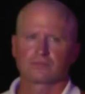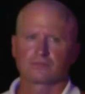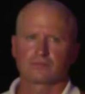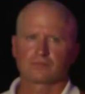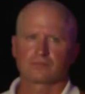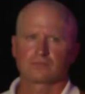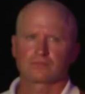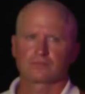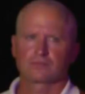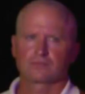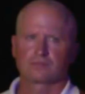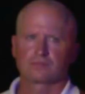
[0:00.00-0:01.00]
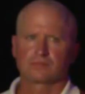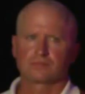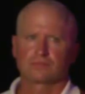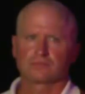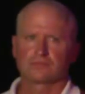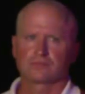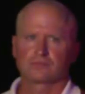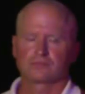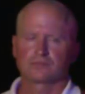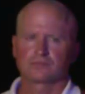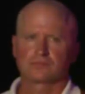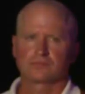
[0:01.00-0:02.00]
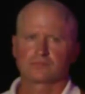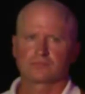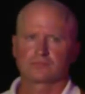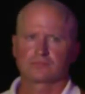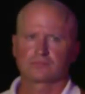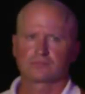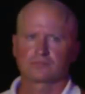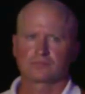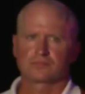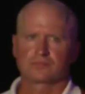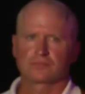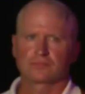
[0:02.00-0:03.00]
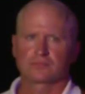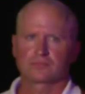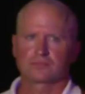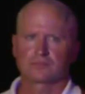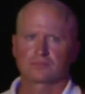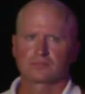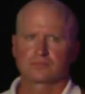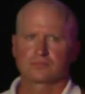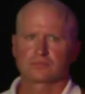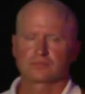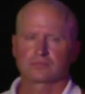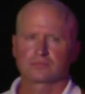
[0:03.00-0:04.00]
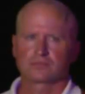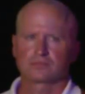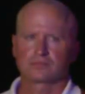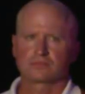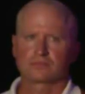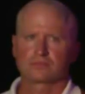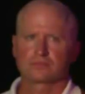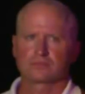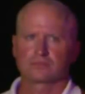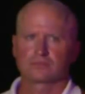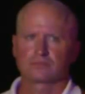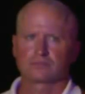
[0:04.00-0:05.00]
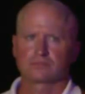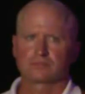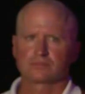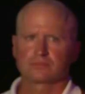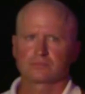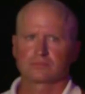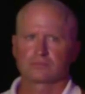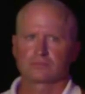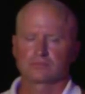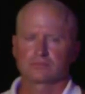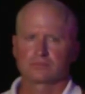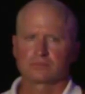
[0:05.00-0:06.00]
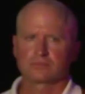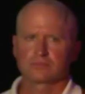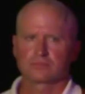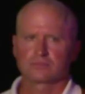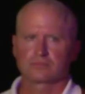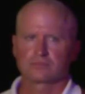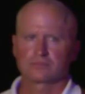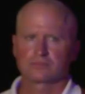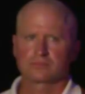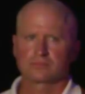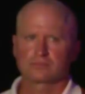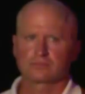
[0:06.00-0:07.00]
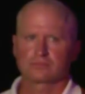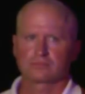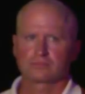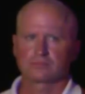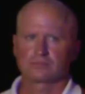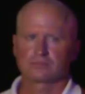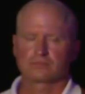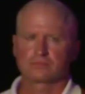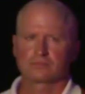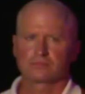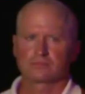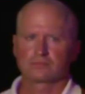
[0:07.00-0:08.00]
No words are spoken by the person on screen.